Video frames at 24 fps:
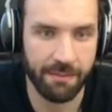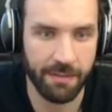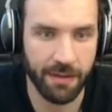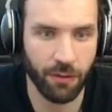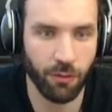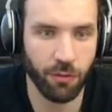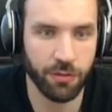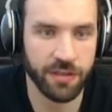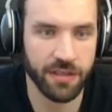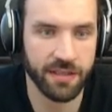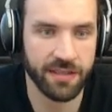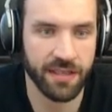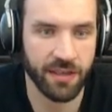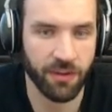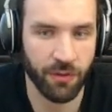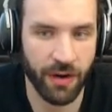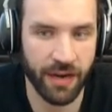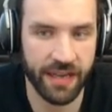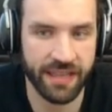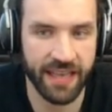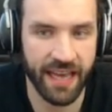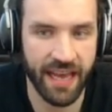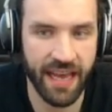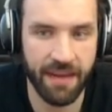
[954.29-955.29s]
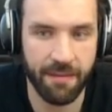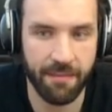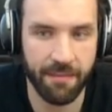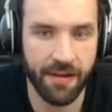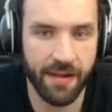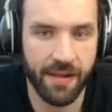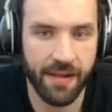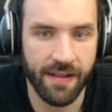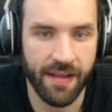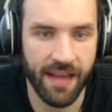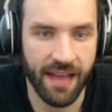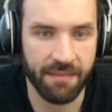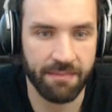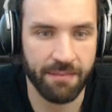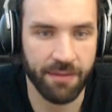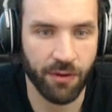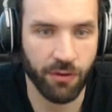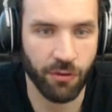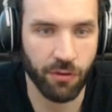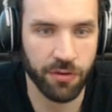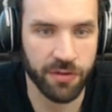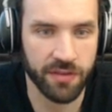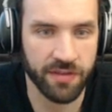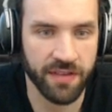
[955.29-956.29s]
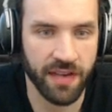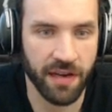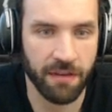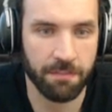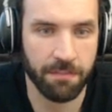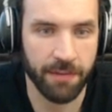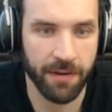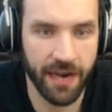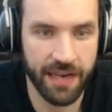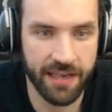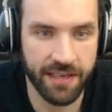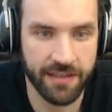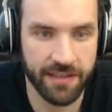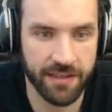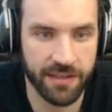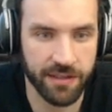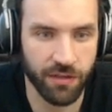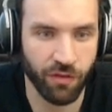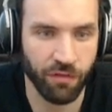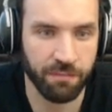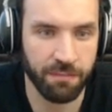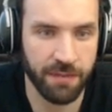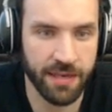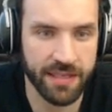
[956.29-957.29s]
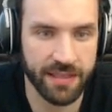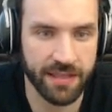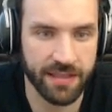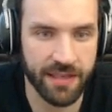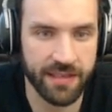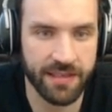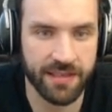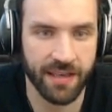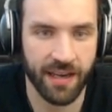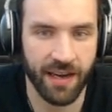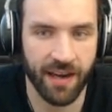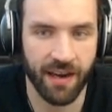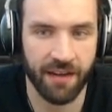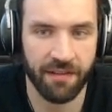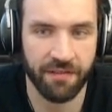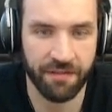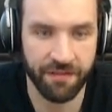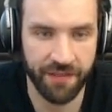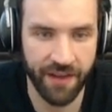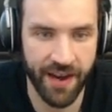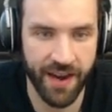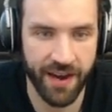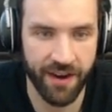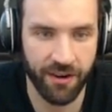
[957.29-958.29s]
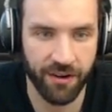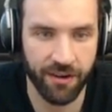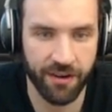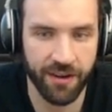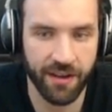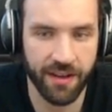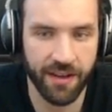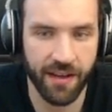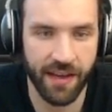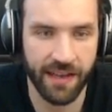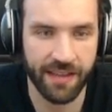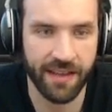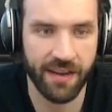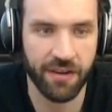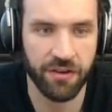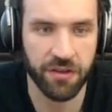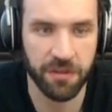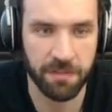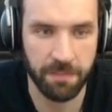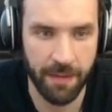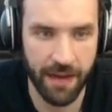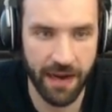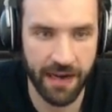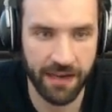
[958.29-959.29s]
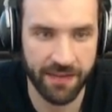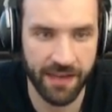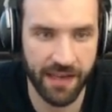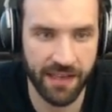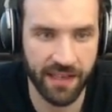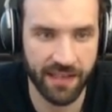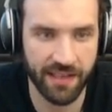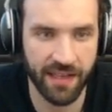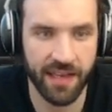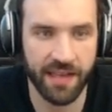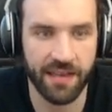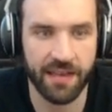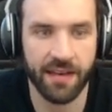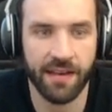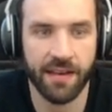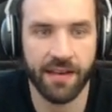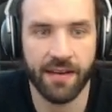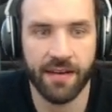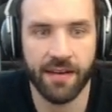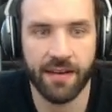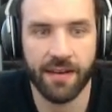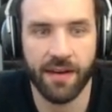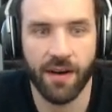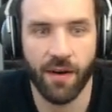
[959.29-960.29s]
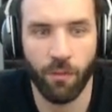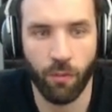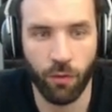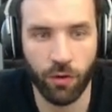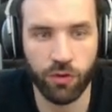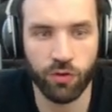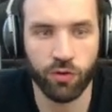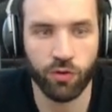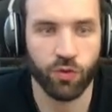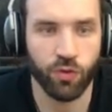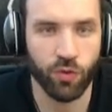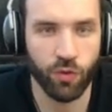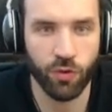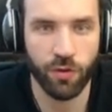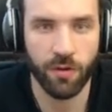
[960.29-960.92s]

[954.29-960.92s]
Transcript: because it's a great game and because their practices of business are fair, and I respect that, and I want